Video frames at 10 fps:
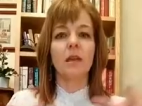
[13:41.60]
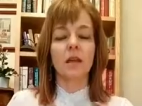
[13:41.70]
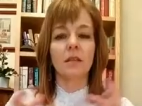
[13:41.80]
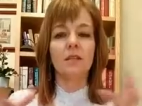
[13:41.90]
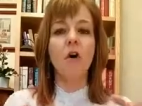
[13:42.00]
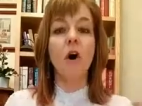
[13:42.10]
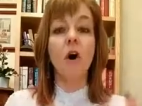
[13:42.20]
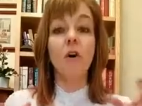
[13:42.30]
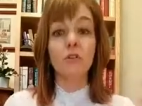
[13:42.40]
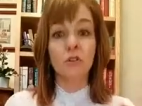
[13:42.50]
that it's
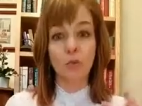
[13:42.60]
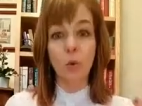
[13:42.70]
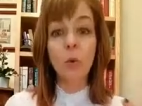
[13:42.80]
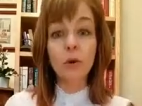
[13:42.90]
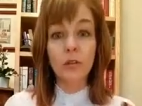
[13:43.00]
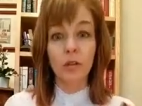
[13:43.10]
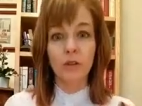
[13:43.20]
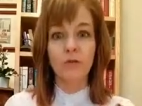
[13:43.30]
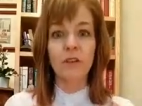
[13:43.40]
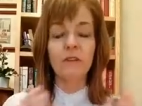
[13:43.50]
all supporting
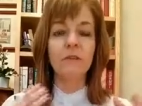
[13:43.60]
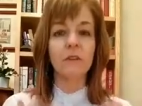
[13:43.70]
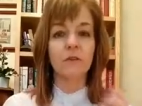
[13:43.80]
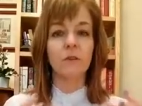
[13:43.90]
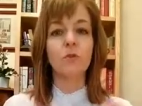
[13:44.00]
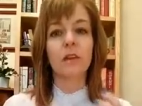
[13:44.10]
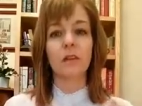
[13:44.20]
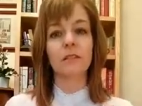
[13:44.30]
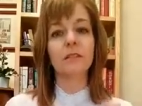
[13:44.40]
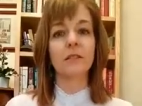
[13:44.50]
you, even if you
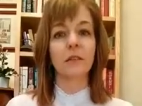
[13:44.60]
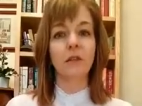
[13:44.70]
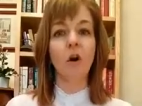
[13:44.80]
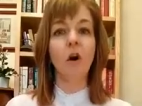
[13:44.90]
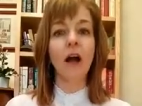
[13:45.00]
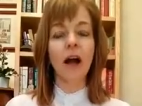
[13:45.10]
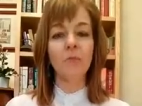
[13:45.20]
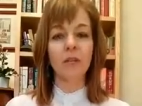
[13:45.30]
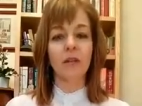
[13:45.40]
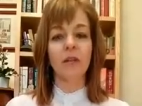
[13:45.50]
can't see it all
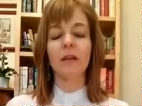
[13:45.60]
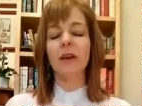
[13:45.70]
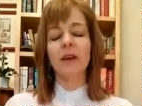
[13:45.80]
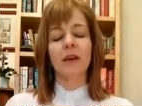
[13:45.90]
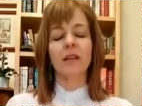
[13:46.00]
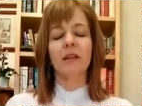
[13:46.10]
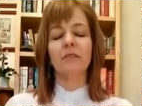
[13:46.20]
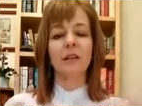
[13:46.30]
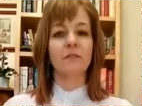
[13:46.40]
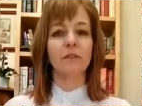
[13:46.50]
happening and
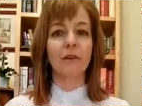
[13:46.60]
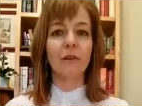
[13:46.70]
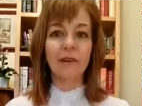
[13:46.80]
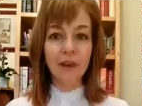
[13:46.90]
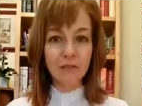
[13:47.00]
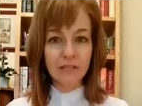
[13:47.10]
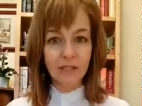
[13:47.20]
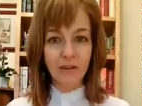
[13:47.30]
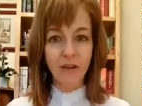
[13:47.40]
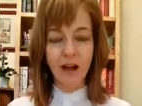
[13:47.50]
even if you never
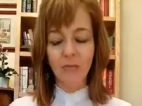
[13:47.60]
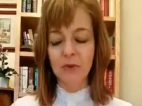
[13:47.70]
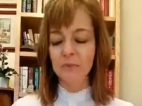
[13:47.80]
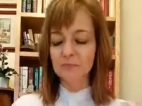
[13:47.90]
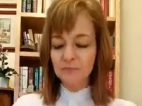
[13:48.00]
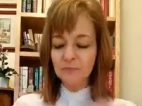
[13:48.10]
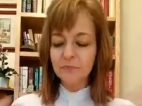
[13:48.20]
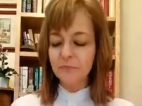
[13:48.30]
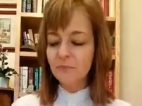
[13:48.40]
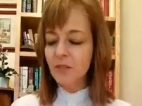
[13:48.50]
see it all happen.
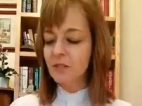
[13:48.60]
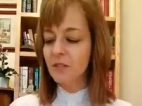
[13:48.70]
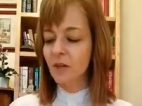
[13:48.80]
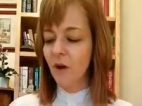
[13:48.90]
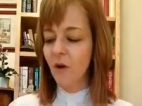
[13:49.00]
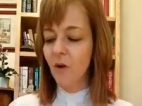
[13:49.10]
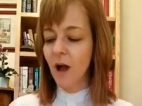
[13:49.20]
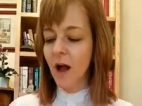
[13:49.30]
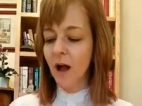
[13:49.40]
So,